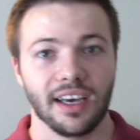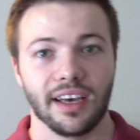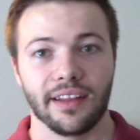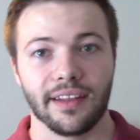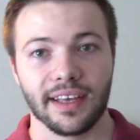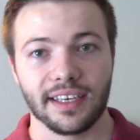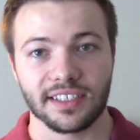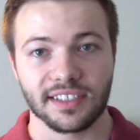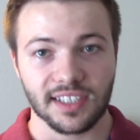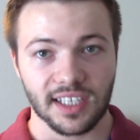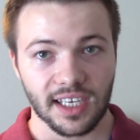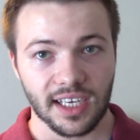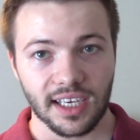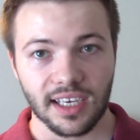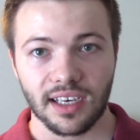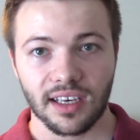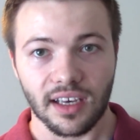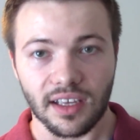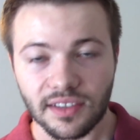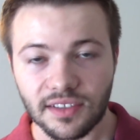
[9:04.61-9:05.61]
they
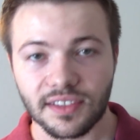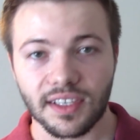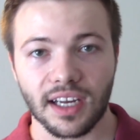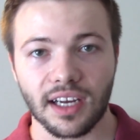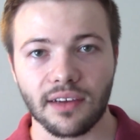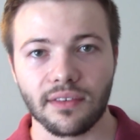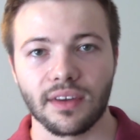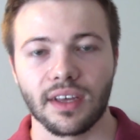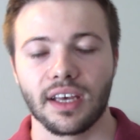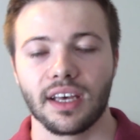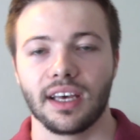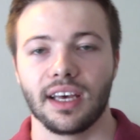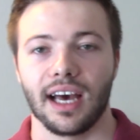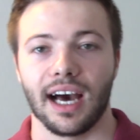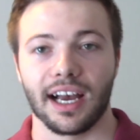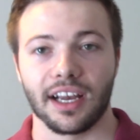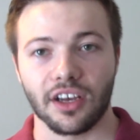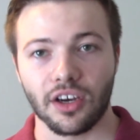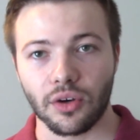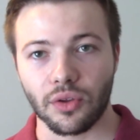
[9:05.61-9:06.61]
see and stuff.
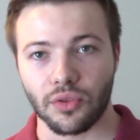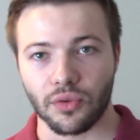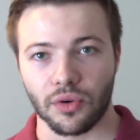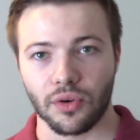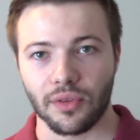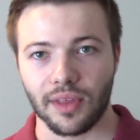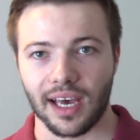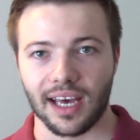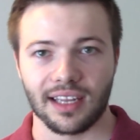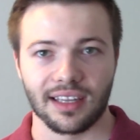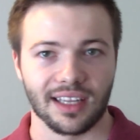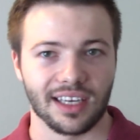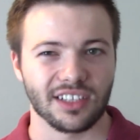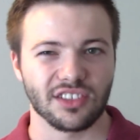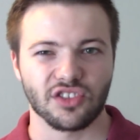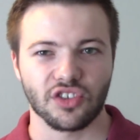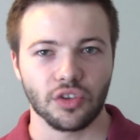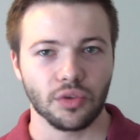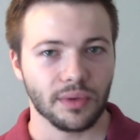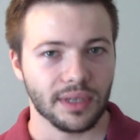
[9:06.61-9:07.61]
I go through that in like
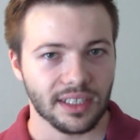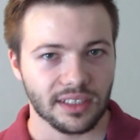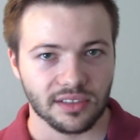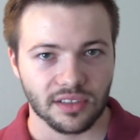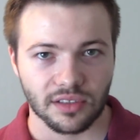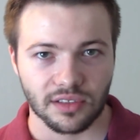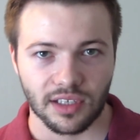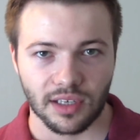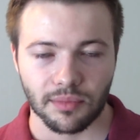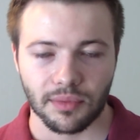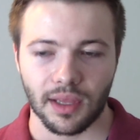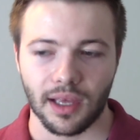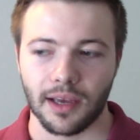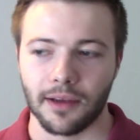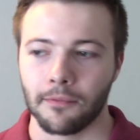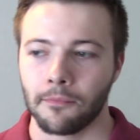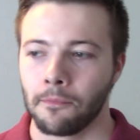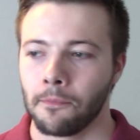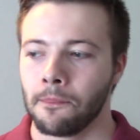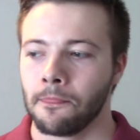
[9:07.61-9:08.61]
2 weeks or
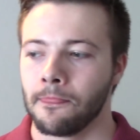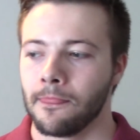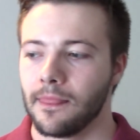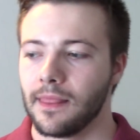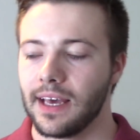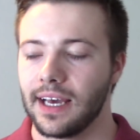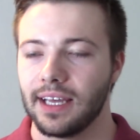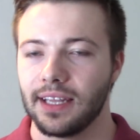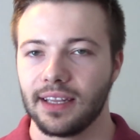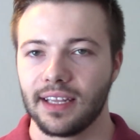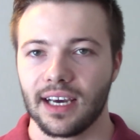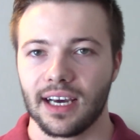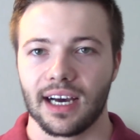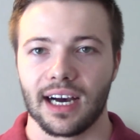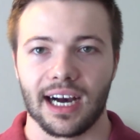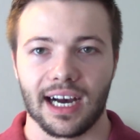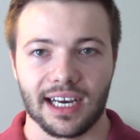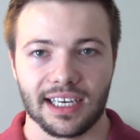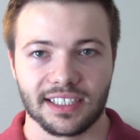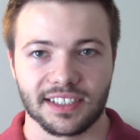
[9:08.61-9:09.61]
something. Then
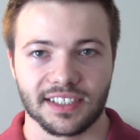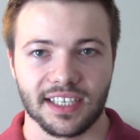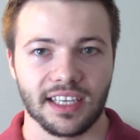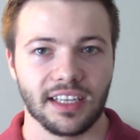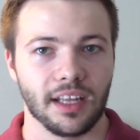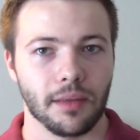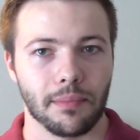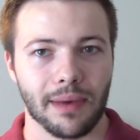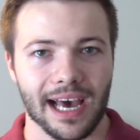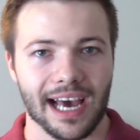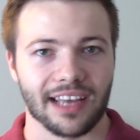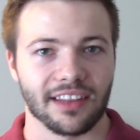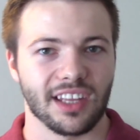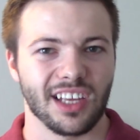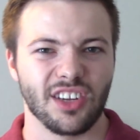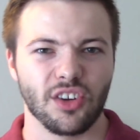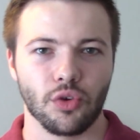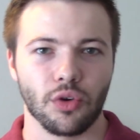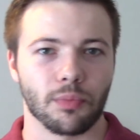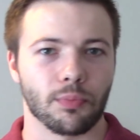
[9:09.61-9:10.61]
I send it back. They
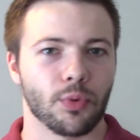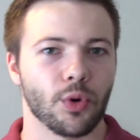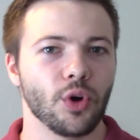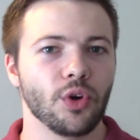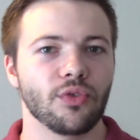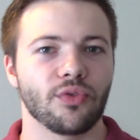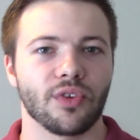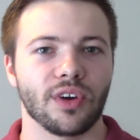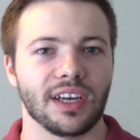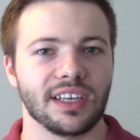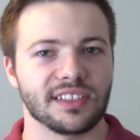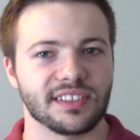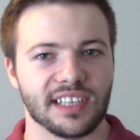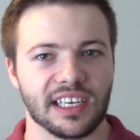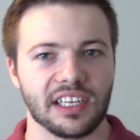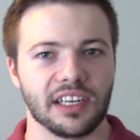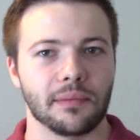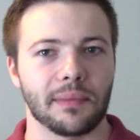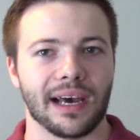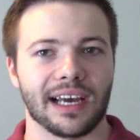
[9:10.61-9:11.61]
do a proofread,
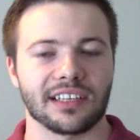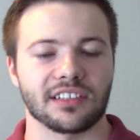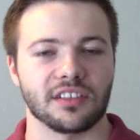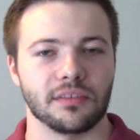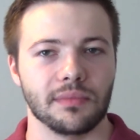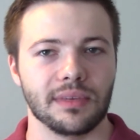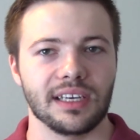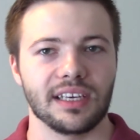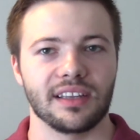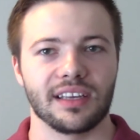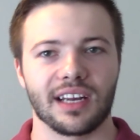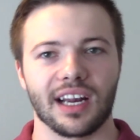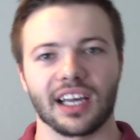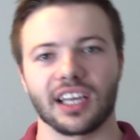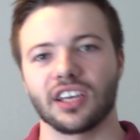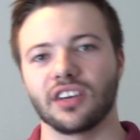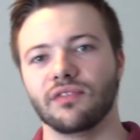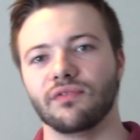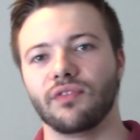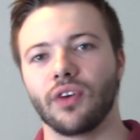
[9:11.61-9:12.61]
send it back to me. Then I
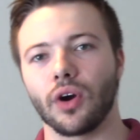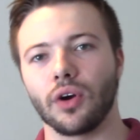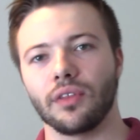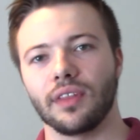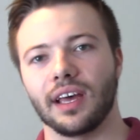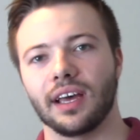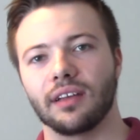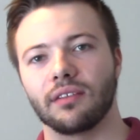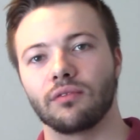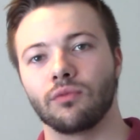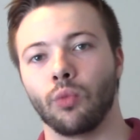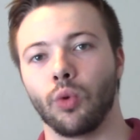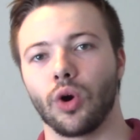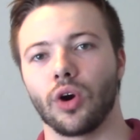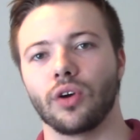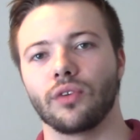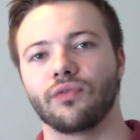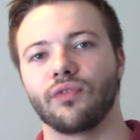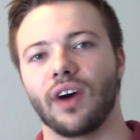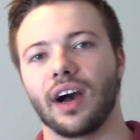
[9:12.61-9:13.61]
convert that
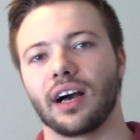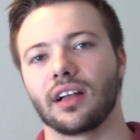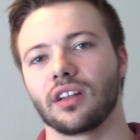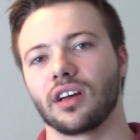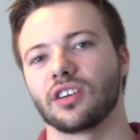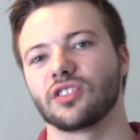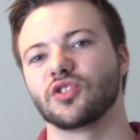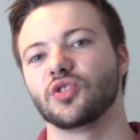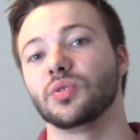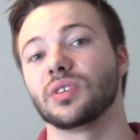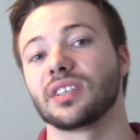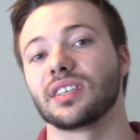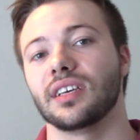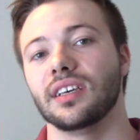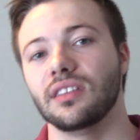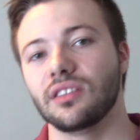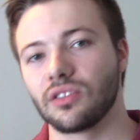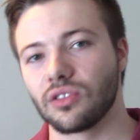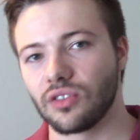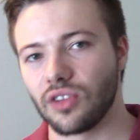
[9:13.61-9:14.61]
Word file onto a
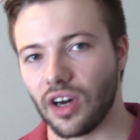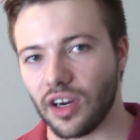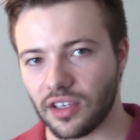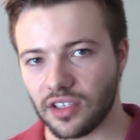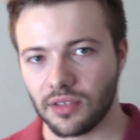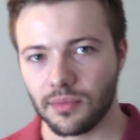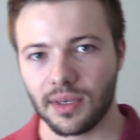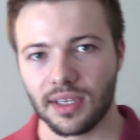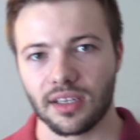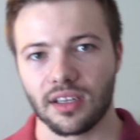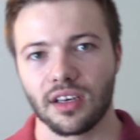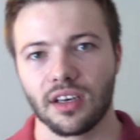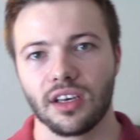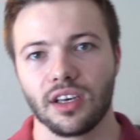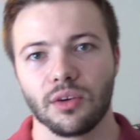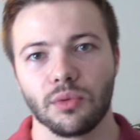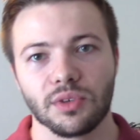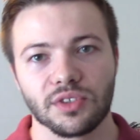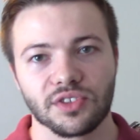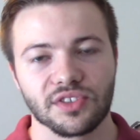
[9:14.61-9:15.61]
Kindle document,
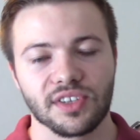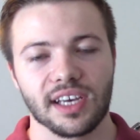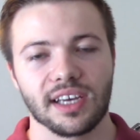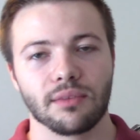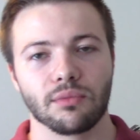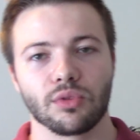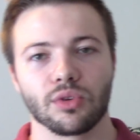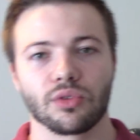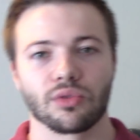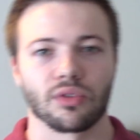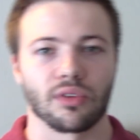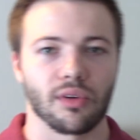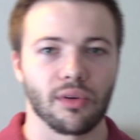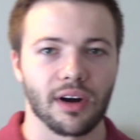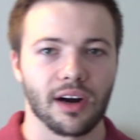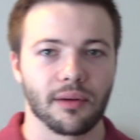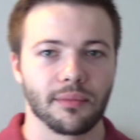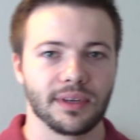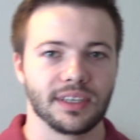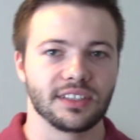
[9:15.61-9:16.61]
which then will
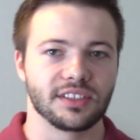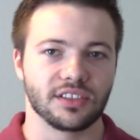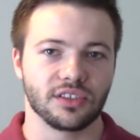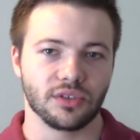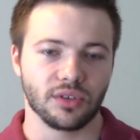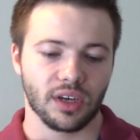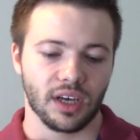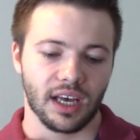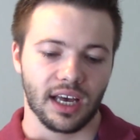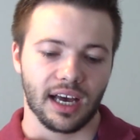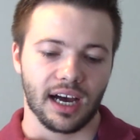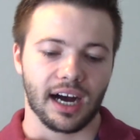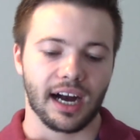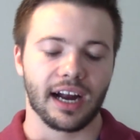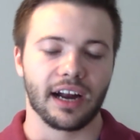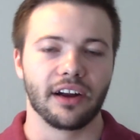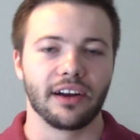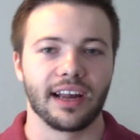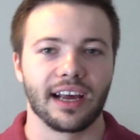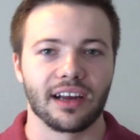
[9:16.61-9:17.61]
require me to
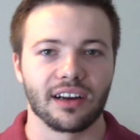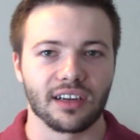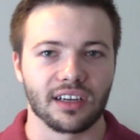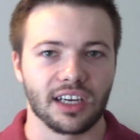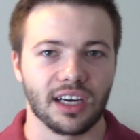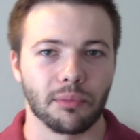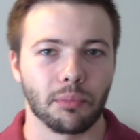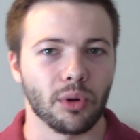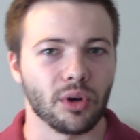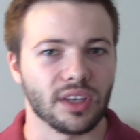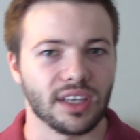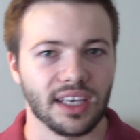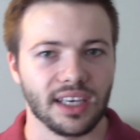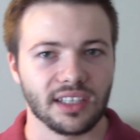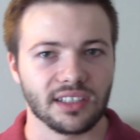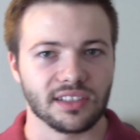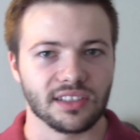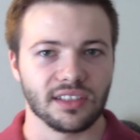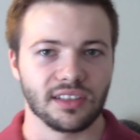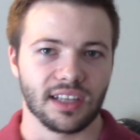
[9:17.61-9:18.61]
iron out a couple
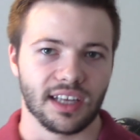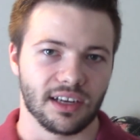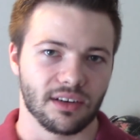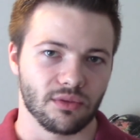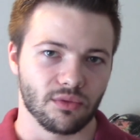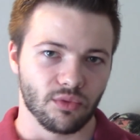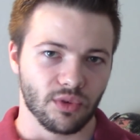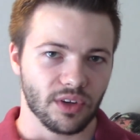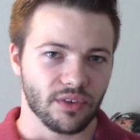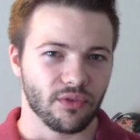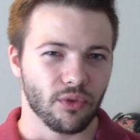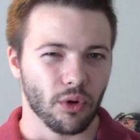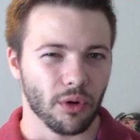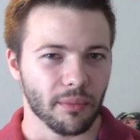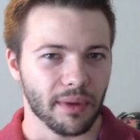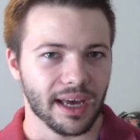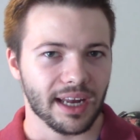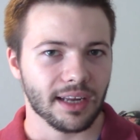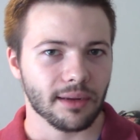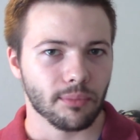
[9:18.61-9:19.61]
kinks in that
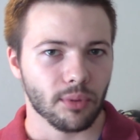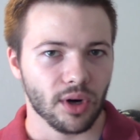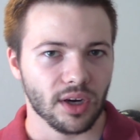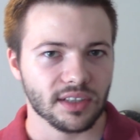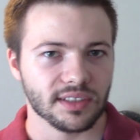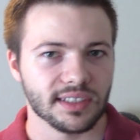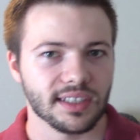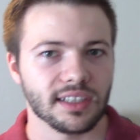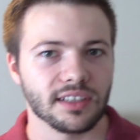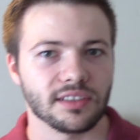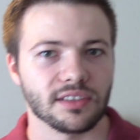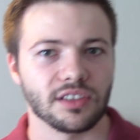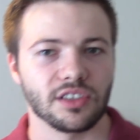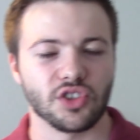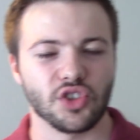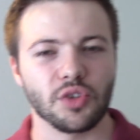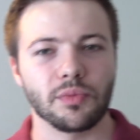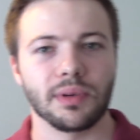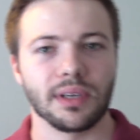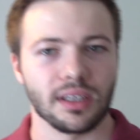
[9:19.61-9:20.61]
reformatting process. It
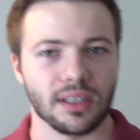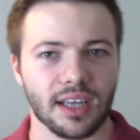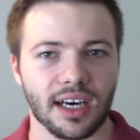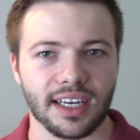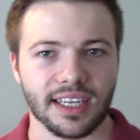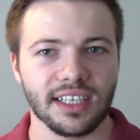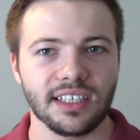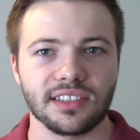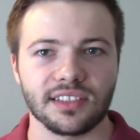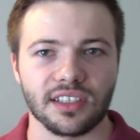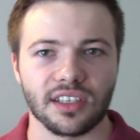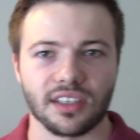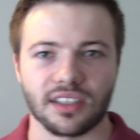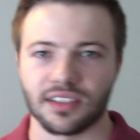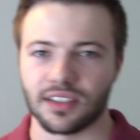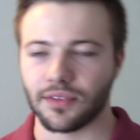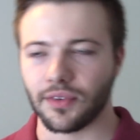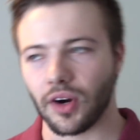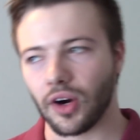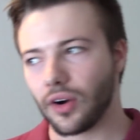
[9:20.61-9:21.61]
should be a lot easier
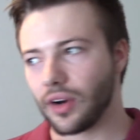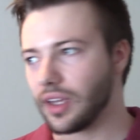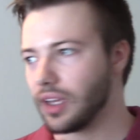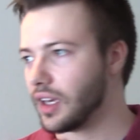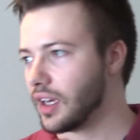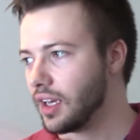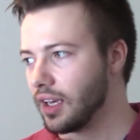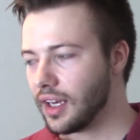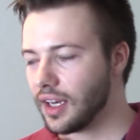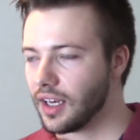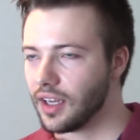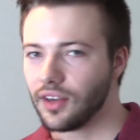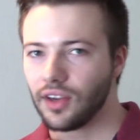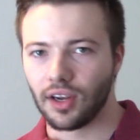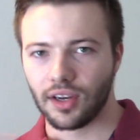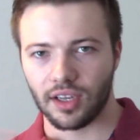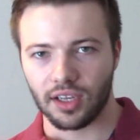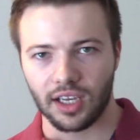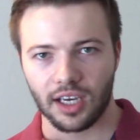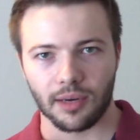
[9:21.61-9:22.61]
because I've already
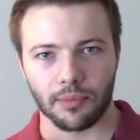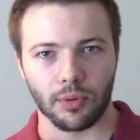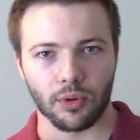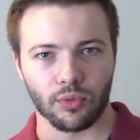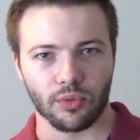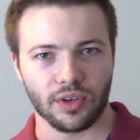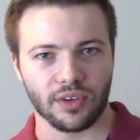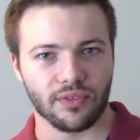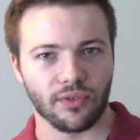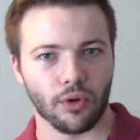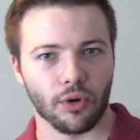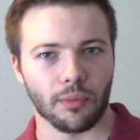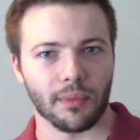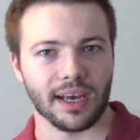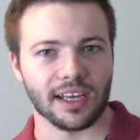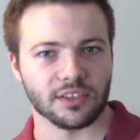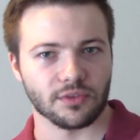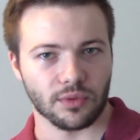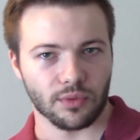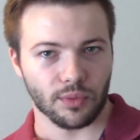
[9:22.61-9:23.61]
done a couple
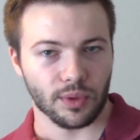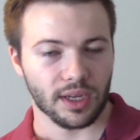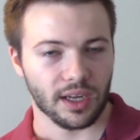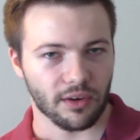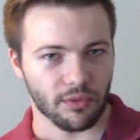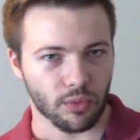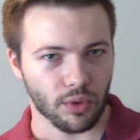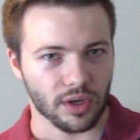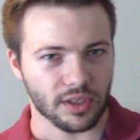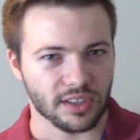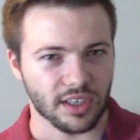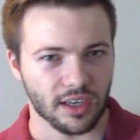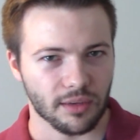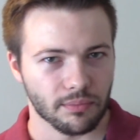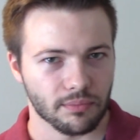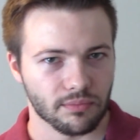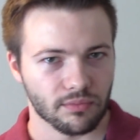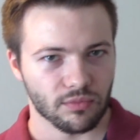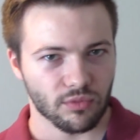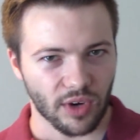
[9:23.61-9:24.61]
reformats with what I've worked
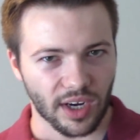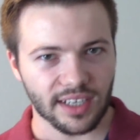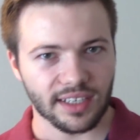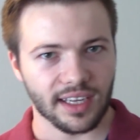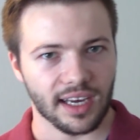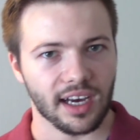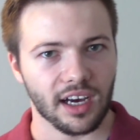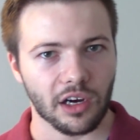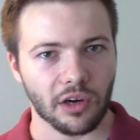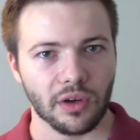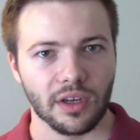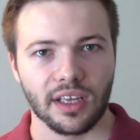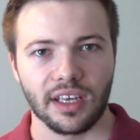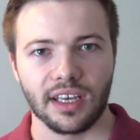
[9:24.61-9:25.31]
on right now,